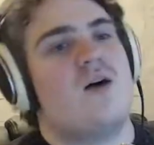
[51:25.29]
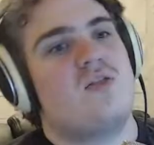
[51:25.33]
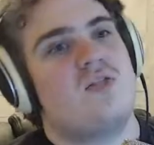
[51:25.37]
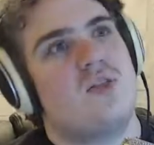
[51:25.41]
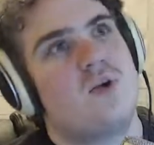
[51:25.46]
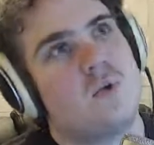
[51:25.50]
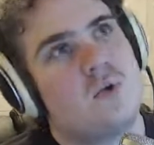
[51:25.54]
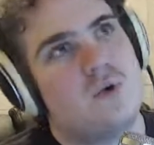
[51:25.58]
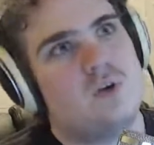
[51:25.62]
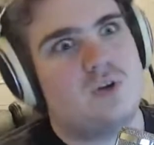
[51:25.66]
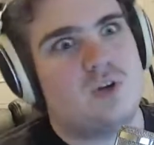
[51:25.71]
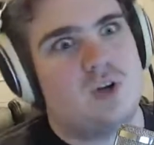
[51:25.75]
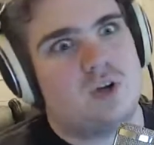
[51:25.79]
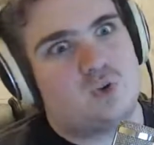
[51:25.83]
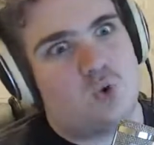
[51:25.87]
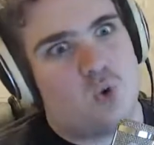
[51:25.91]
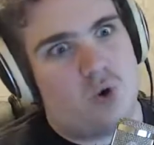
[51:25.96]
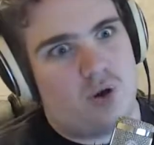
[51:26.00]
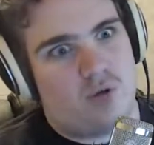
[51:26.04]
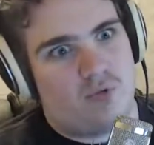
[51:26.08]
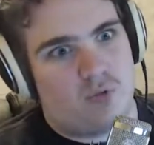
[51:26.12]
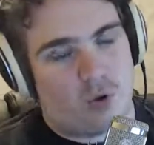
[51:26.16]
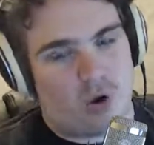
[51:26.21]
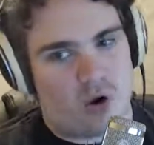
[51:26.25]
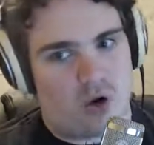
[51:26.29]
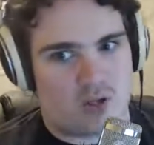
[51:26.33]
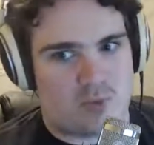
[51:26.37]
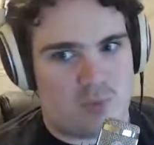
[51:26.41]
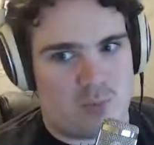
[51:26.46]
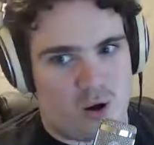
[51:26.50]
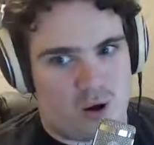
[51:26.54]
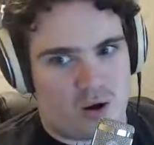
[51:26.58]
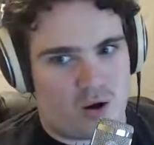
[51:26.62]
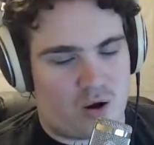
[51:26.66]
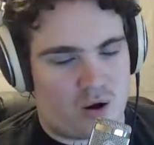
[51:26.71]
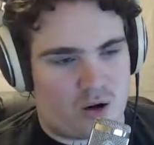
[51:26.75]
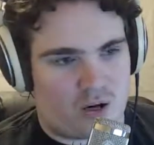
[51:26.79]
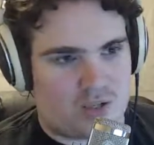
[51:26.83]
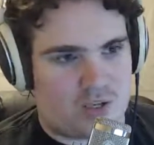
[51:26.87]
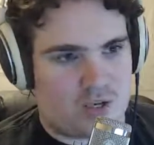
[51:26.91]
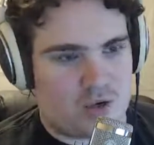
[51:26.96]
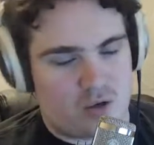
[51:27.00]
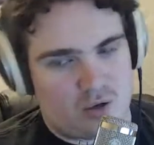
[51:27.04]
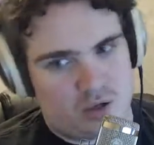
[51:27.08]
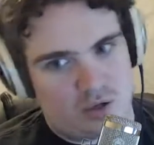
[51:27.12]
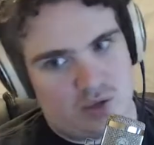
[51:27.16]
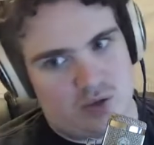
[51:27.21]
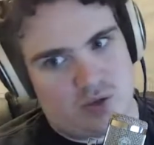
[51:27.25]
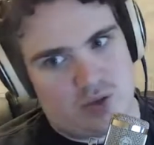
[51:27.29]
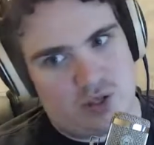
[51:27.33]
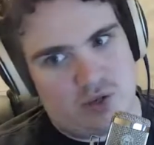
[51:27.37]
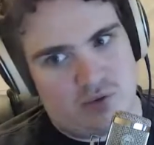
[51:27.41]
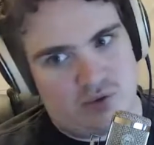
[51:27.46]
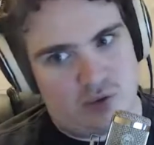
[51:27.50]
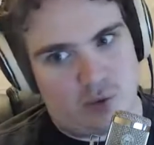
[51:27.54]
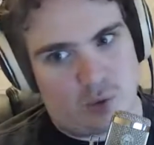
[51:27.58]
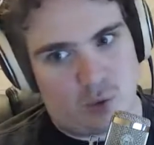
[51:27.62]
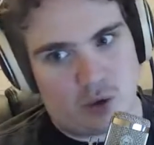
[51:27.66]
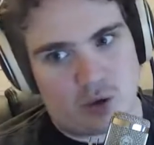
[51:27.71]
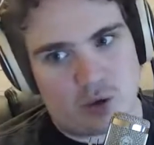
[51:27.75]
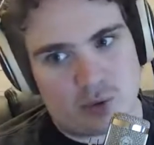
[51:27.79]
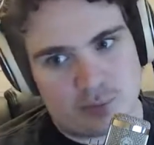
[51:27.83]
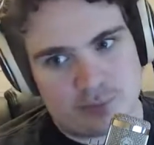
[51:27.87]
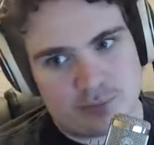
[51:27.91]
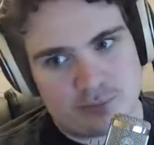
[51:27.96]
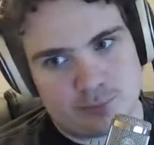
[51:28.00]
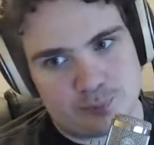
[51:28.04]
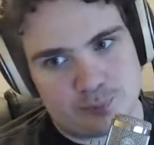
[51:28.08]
They were using a 24-inch monitor because they couldn't get the TV to work.